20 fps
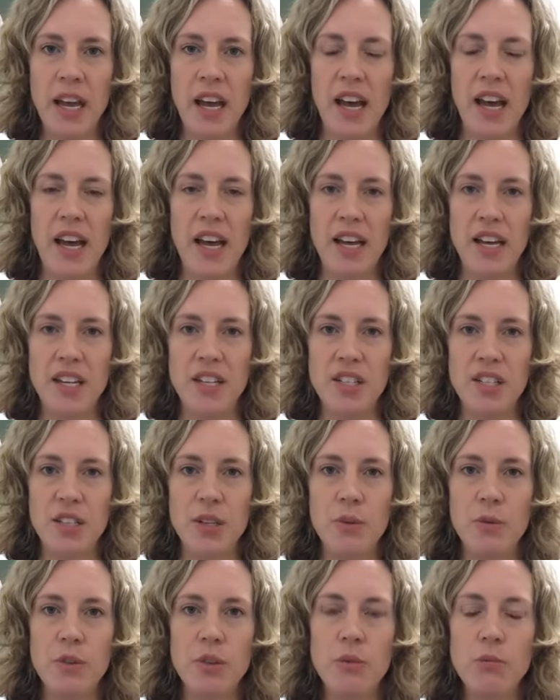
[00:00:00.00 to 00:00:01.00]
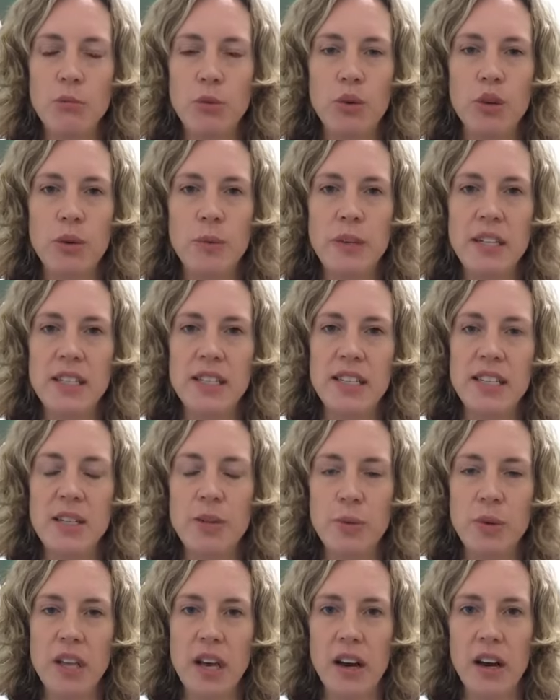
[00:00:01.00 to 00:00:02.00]
And the more that we sit
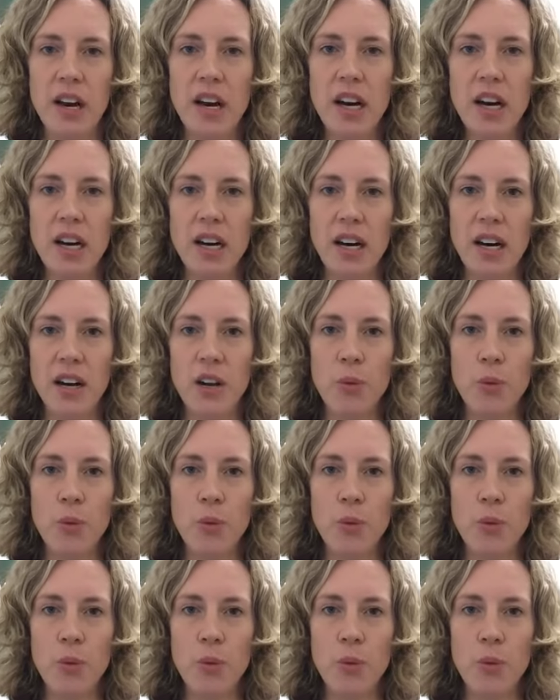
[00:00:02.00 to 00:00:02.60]
with our heart,